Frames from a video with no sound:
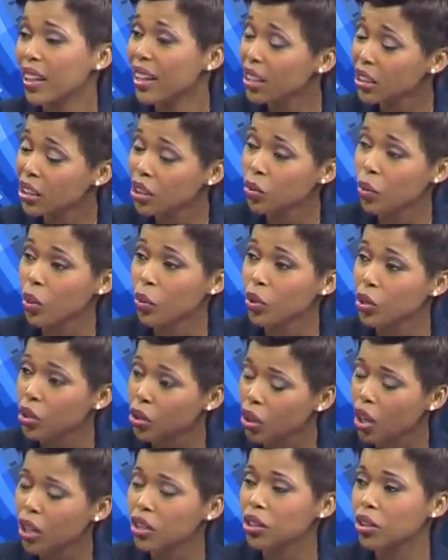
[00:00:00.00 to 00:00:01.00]
And this is where we
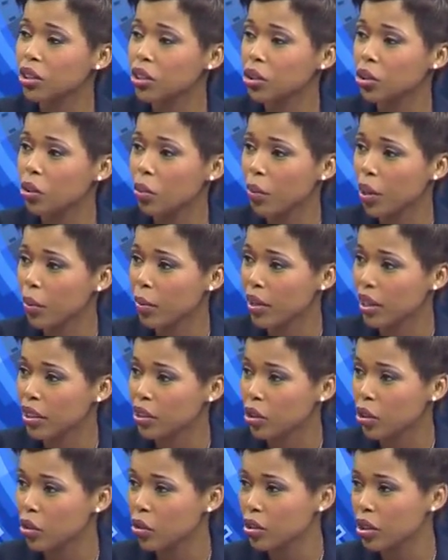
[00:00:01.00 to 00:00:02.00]
started the show. Maybe
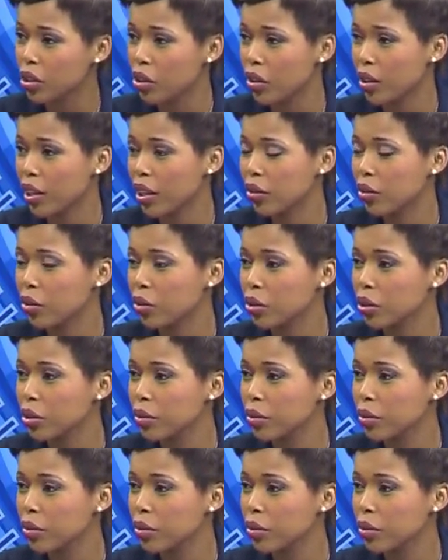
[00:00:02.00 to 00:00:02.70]
let's close it on that note.